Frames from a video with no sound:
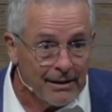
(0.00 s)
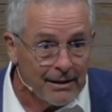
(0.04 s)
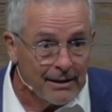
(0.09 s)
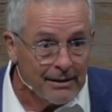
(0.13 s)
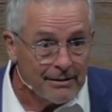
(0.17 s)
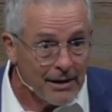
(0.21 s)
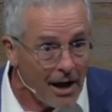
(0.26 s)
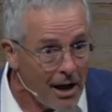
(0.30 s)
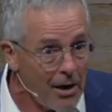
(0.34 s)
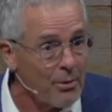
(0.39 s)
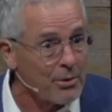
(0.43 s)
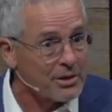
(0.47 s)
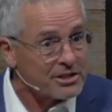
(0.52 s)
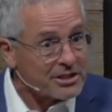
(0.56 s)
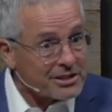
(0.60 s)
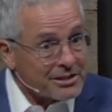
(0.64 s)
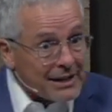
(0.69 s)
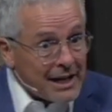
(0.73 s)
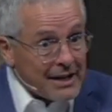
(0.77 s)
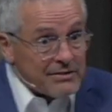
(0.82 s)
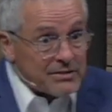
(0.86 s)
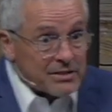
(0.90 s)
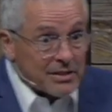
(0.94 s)
No, we're
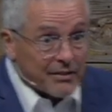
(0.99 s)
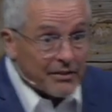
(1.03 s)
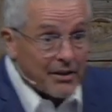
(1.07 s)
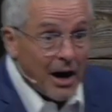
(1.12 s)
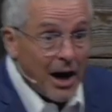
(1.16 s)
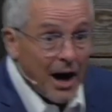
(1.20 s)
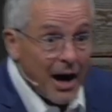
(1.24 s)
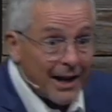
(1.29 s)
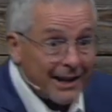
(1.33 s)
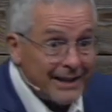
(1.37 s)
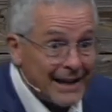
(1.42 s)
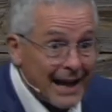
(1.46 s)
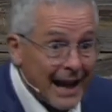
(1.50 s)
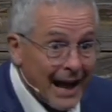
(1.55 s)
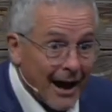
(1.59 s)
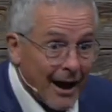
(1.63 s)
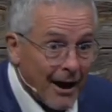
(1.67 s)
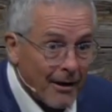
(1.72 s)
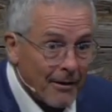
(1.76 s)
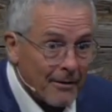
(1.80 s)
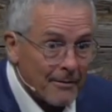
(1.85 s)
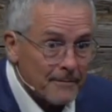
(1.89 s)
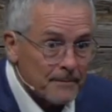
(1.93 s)
slaves of God now.